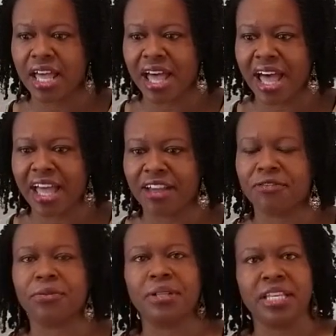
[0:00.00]
I
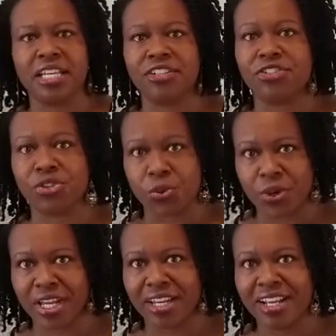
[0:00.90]
have really
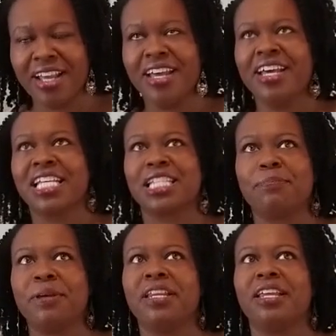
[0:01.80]
enjoyed
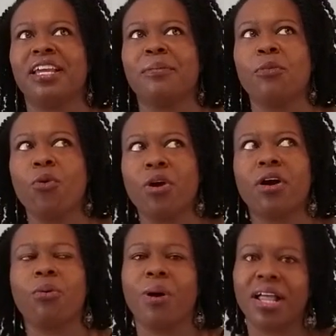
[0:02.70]
spending more
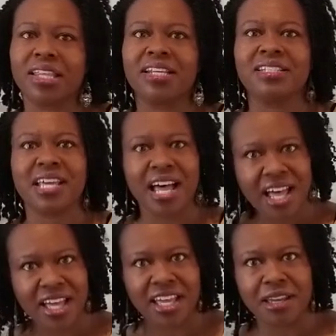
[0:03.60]
quality
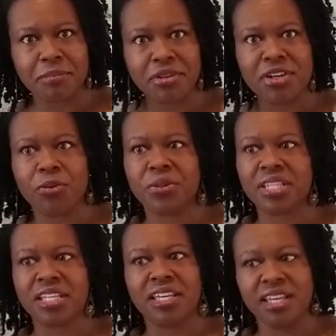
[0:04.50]
time, with the
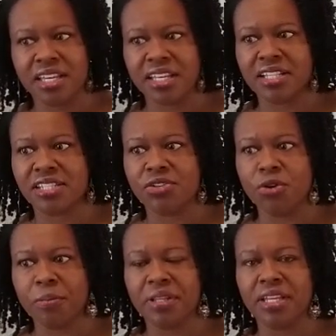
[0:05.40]
kids.
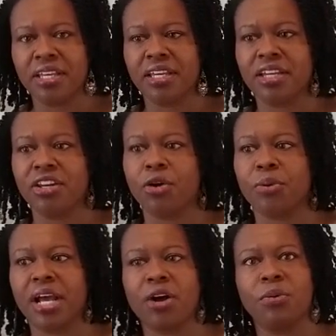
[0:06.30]
Normally, when
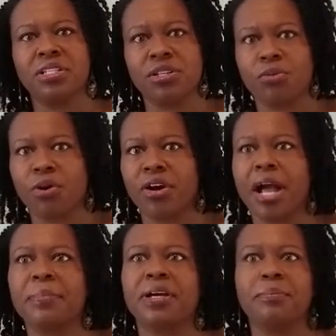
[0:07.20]
I go into work,
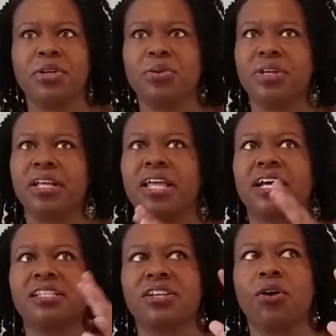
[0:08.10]
I'm commuting
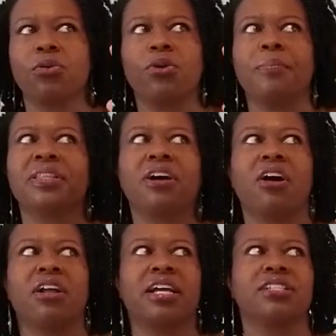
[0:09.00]
I'm in the
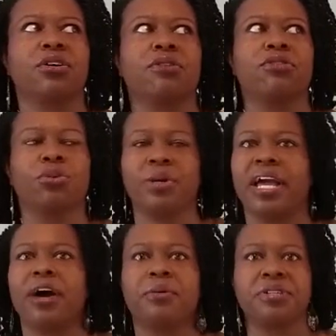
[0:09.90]
car a total of 3
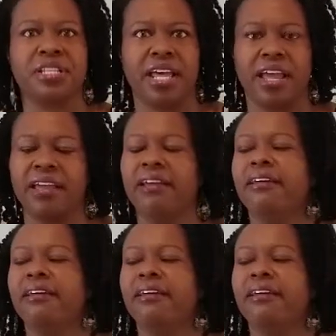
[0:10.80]
hours a day.